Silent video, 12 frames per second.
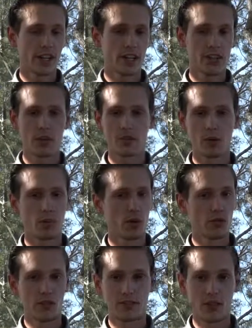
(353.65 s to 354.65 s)
inches, we
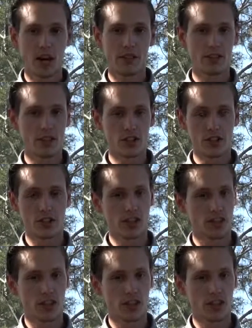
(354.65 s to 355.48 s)
move to 5 inches.